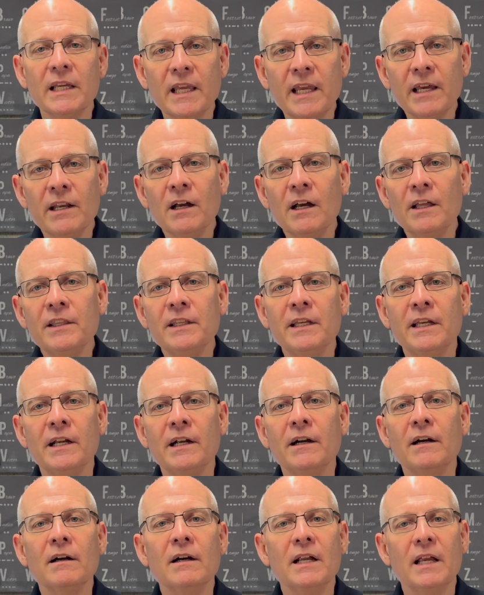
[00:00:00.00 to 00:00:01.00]
get on the
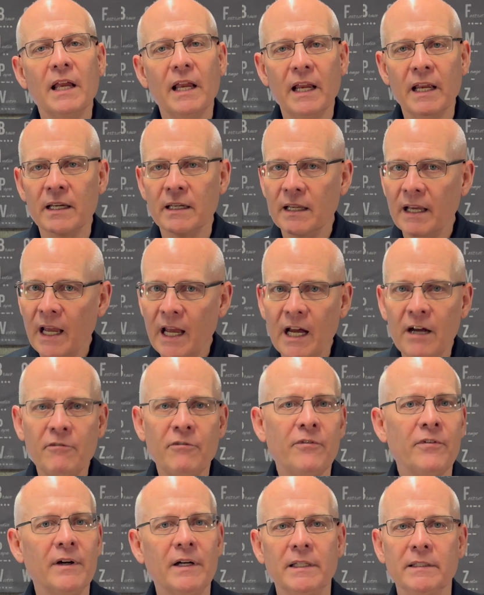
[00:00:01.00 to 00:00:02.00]
air and have
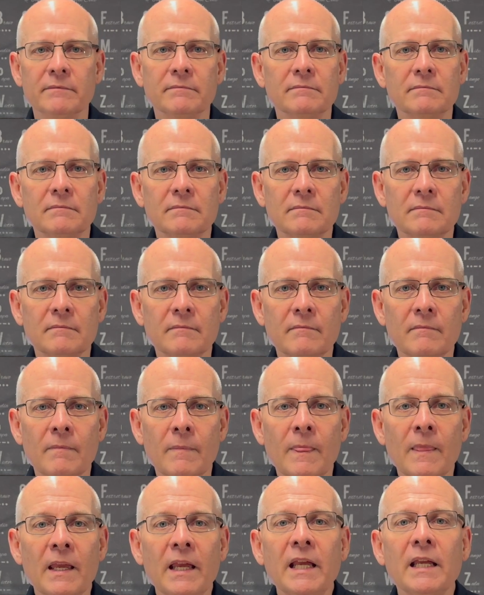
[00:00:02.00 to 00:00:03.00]
fun.
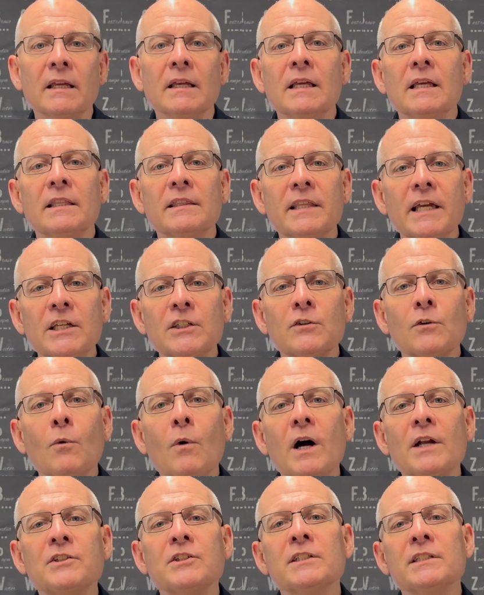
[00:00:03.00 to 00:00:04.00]
Hey, thanks for
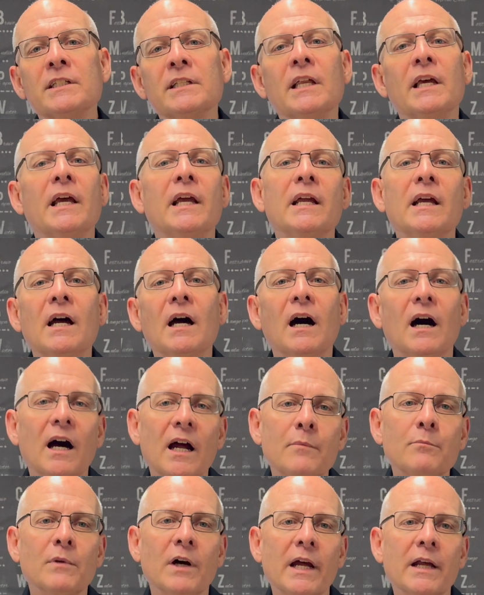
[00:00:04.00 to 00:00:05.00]
watching today.
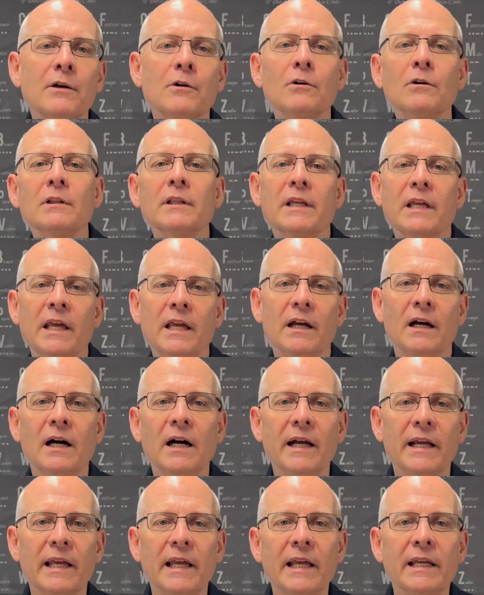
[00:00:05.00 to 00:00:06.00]
I'm Michael,
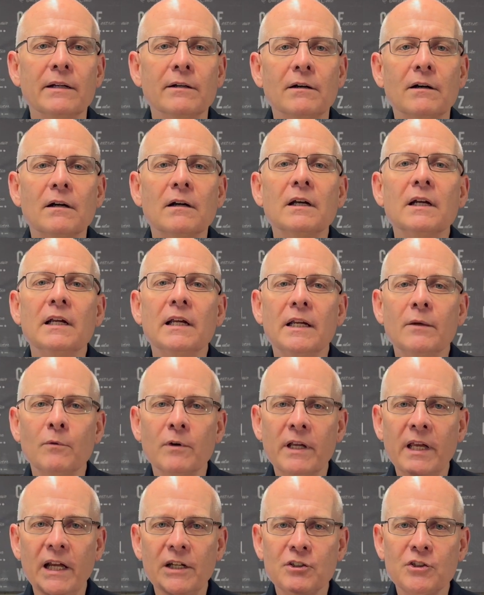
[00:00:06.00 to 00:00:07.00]
KI8R, and we'll
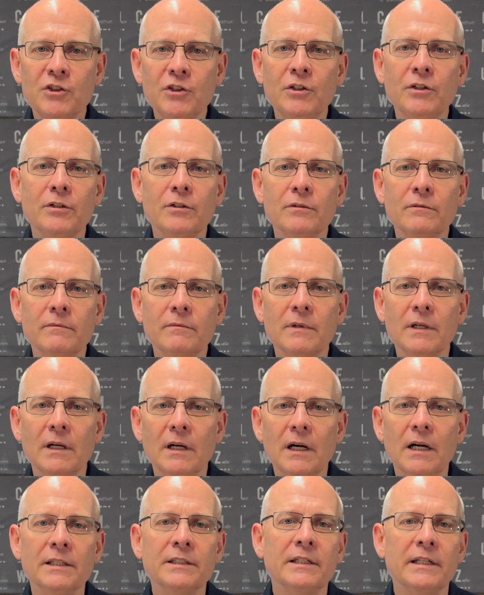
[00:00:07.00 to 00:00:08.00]
catch you
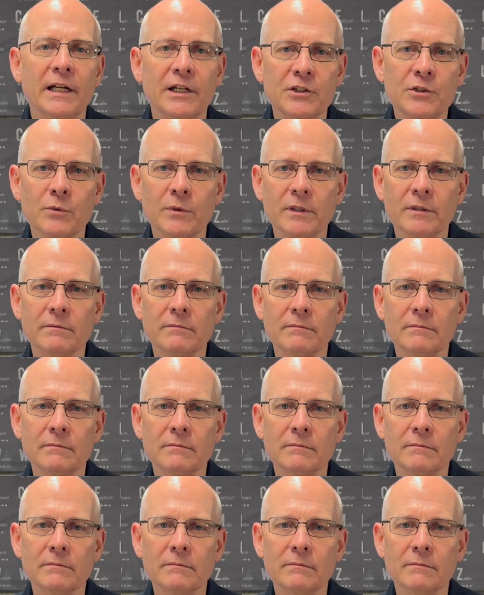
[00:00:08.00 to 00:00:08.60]
on the next one.